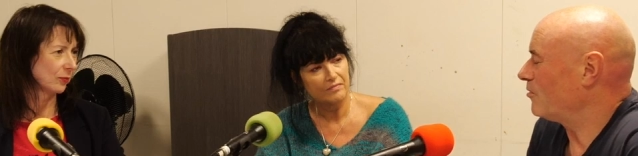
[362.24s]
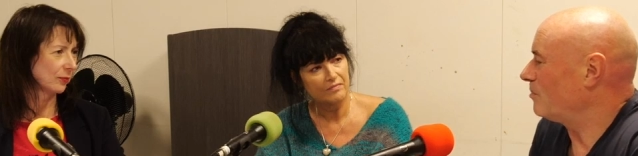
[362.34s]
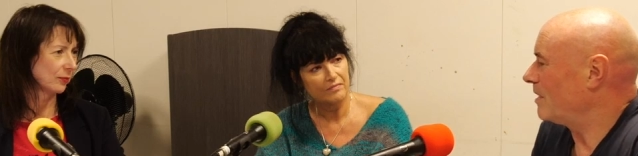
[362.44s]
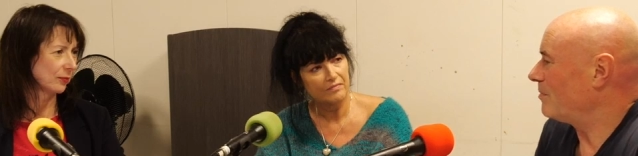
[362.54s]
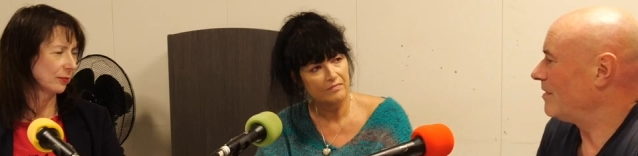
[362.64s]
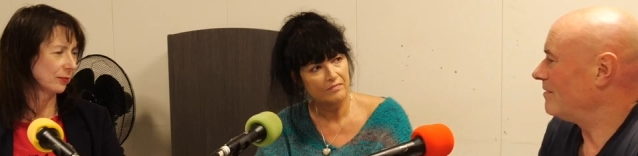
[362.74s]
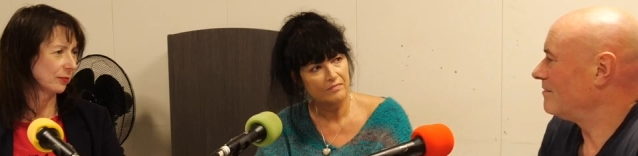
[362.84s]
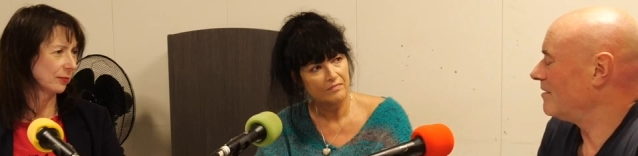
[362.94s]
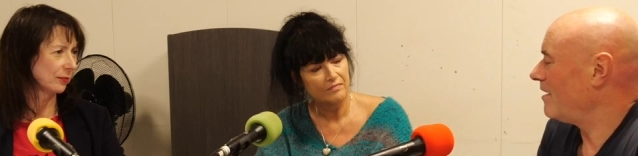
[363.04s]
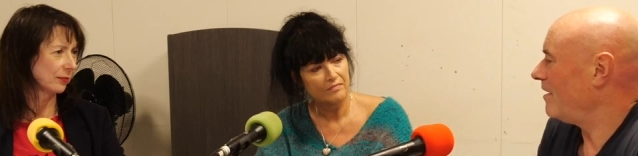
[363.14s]
Speaker 1: good people
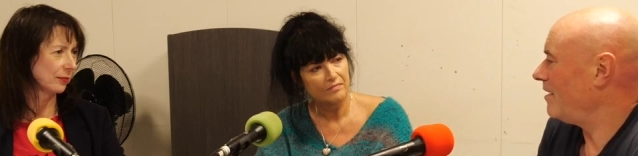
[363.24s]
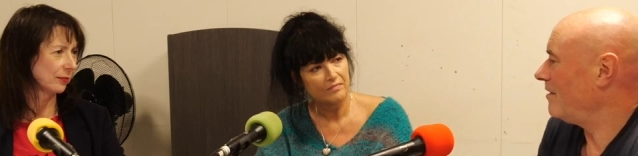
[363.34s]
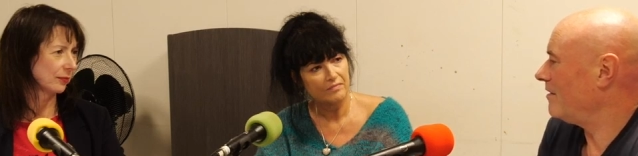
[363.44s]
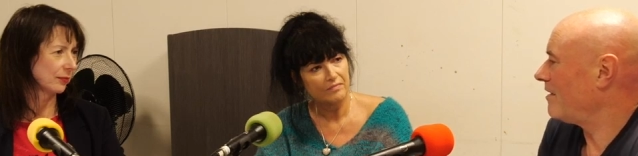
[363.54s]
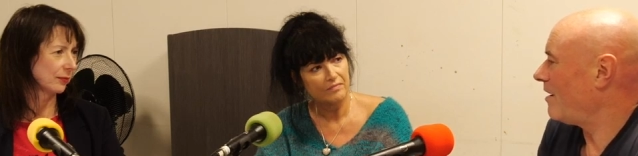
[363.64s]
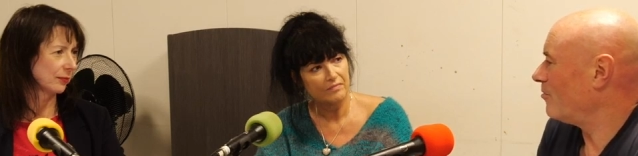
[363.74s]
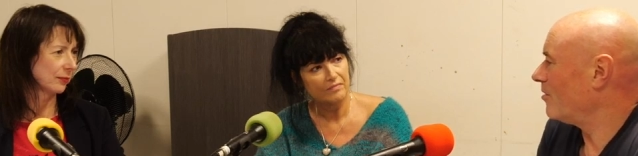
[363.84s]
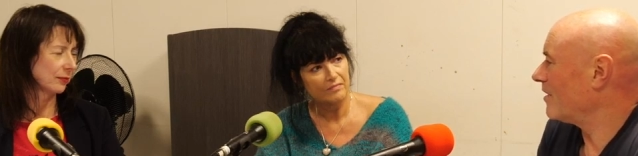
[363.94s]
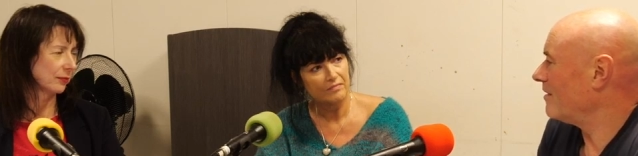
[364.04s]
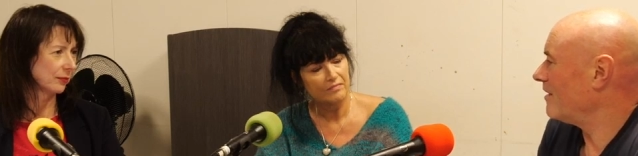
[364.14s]
uh, at
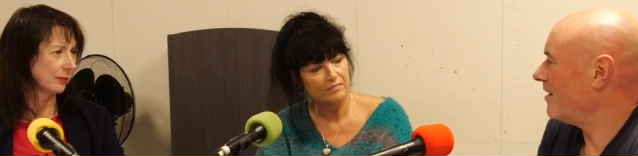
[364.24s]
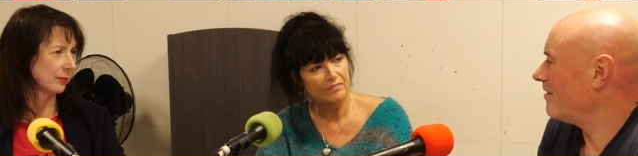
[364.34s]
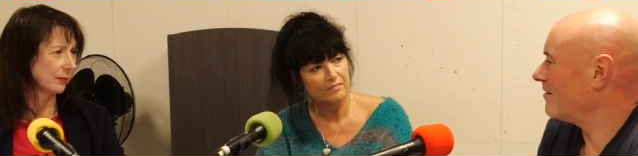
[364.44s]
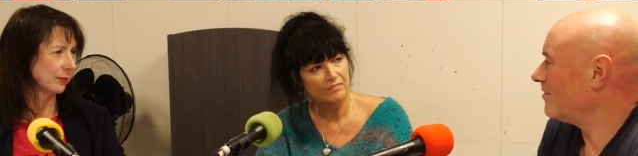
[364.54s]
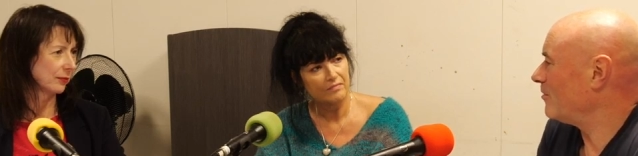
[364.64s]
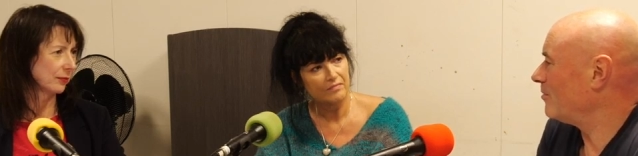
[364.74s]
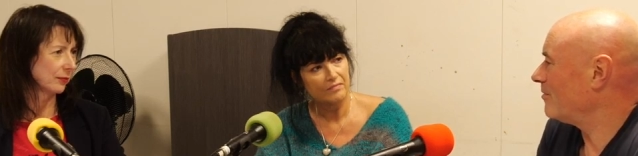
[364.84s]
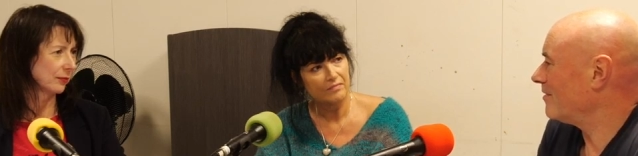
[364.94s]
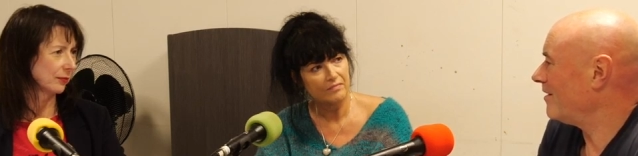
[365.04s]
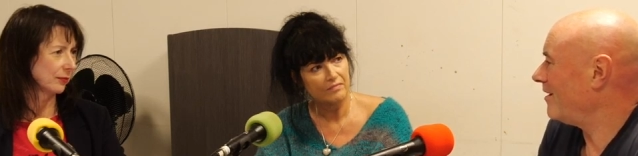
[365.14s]
work in there. So
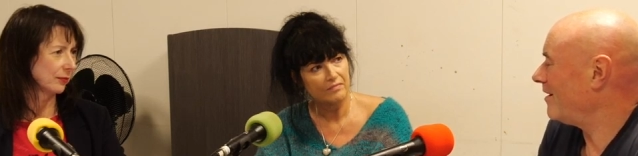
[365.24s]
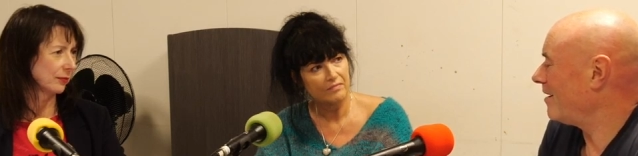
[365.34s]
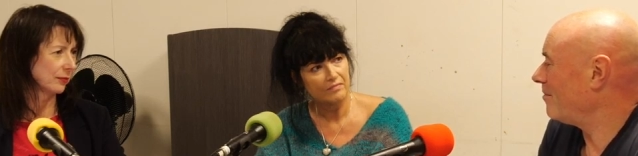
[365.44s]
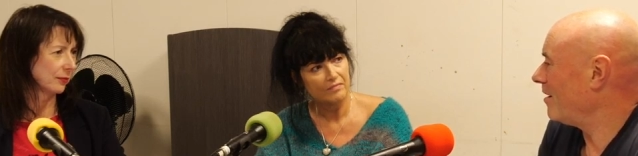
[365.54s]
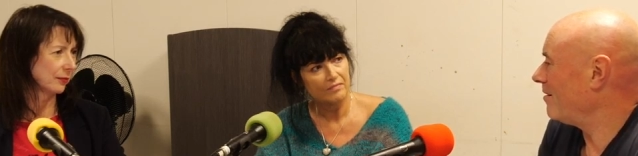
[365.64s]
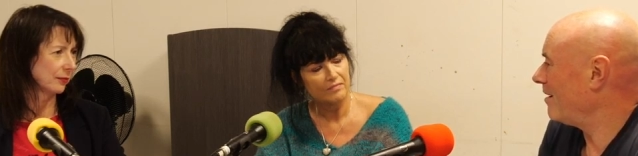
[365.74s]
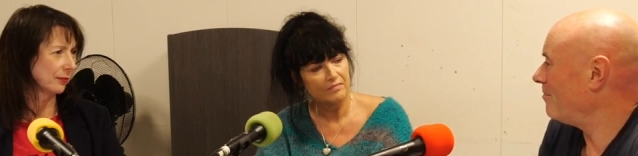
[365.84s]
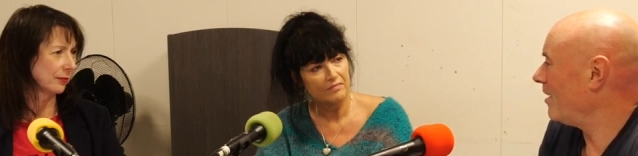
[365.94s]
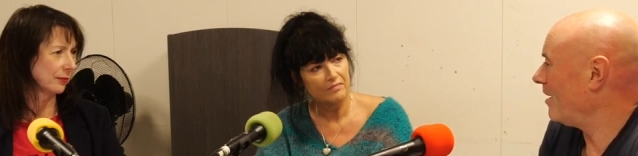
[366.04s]
uh, I, I, I'm